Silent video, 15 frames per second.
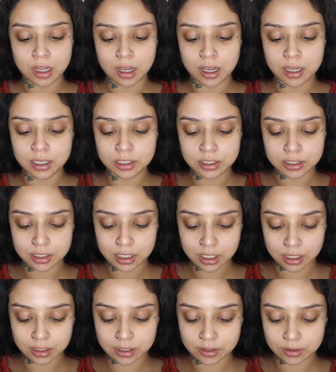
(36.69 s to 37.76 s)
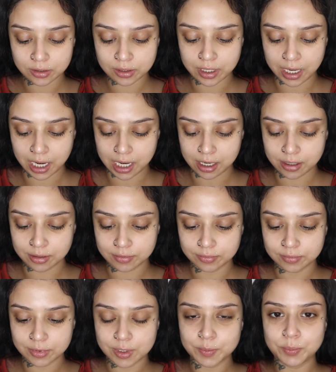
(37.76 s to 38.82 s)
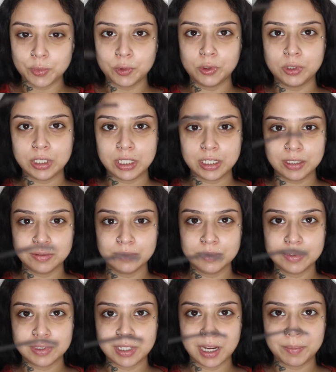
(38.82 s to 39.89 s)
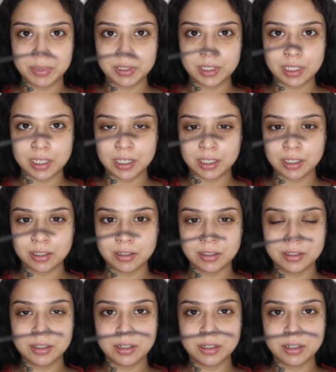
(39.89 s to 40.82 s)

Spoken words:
and it's just like a little like spoolie type of thing.